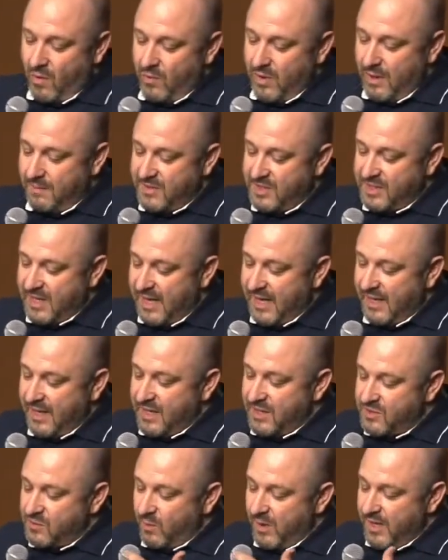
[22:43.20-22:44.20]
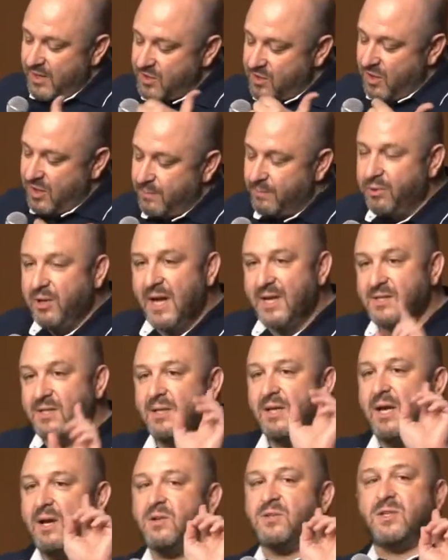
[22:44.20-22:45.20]
What I'm saying is when it's good and
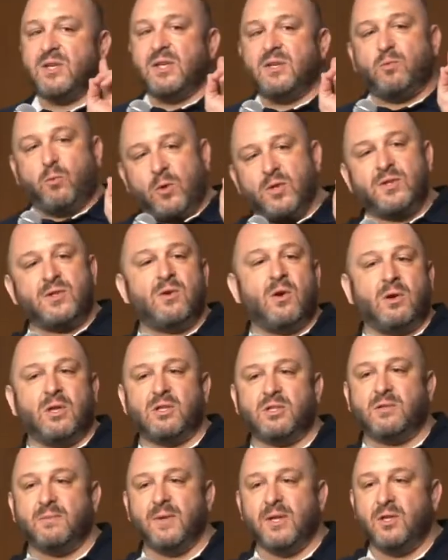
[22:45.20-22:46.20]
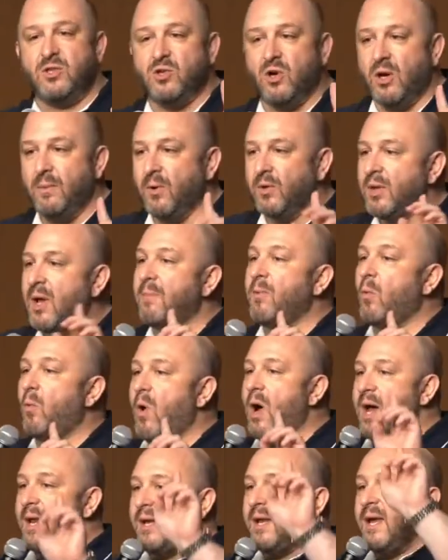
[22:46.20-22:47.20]
pleasant, here's what's noticeably enjoyable. Number
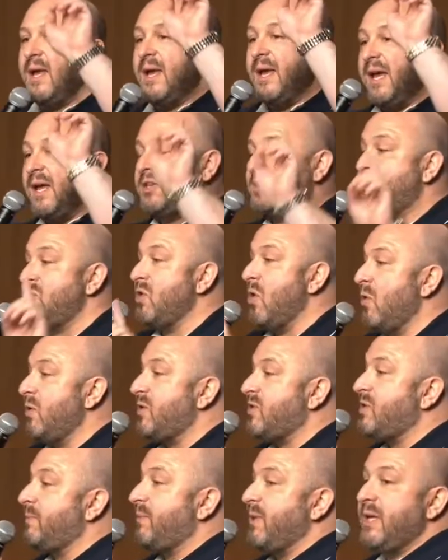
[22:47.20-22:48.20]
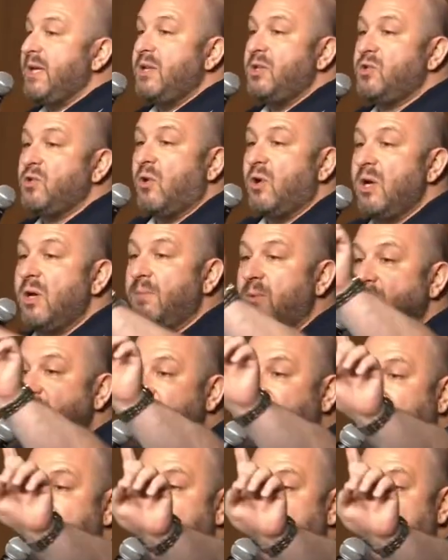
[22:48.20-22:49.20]
one, it's noticeably enjoyable
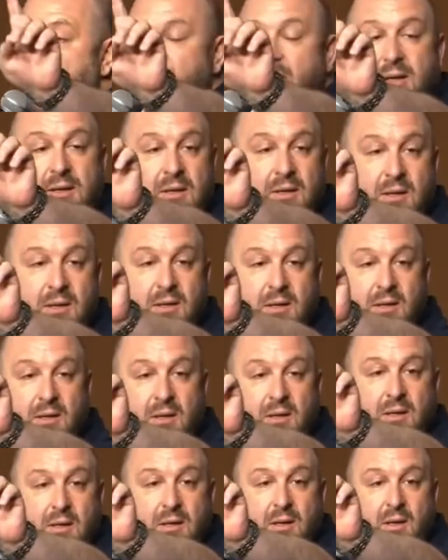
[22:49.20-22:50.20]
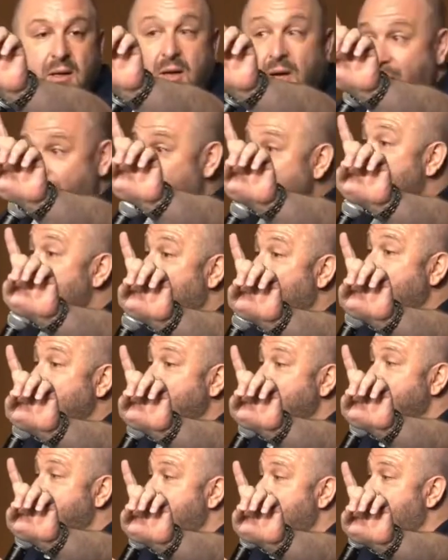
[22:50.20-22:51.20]
to God. I want you to
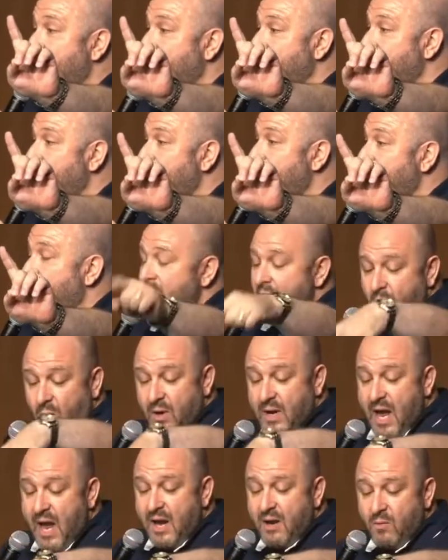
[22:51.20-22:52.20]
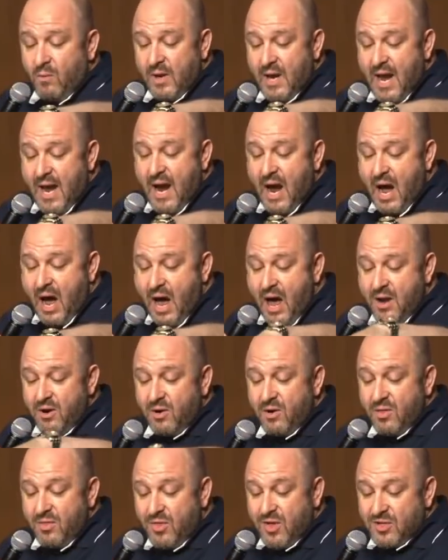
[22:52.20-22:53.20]
write this down. When I
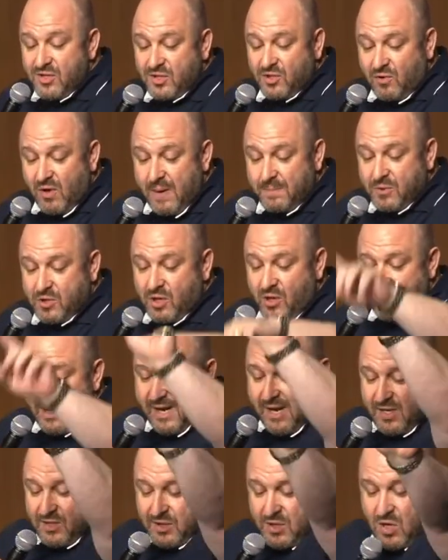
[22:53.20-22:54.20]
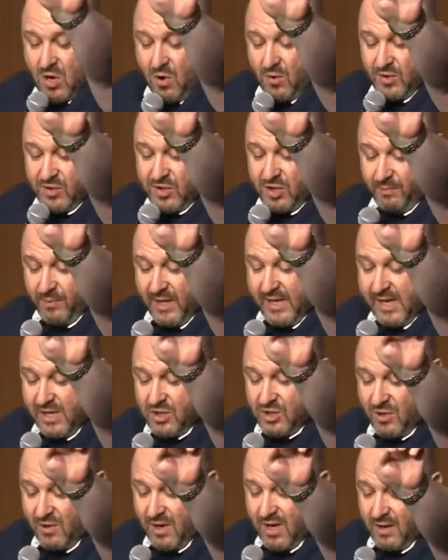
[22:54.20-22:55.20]
honor this scripture, it is noticeably
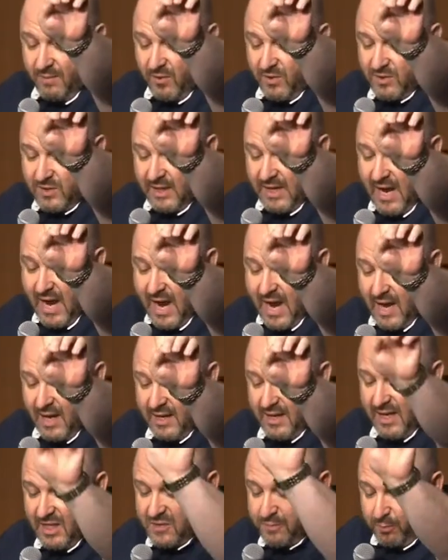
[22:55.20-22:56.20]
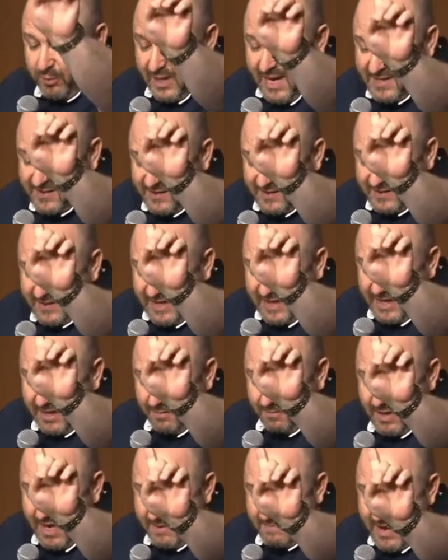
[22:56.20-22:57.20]
enjoyable to God. It's pleasant to
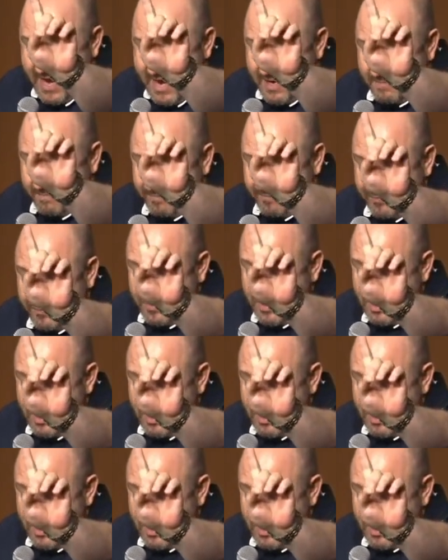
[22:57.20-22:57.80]
him. Amen?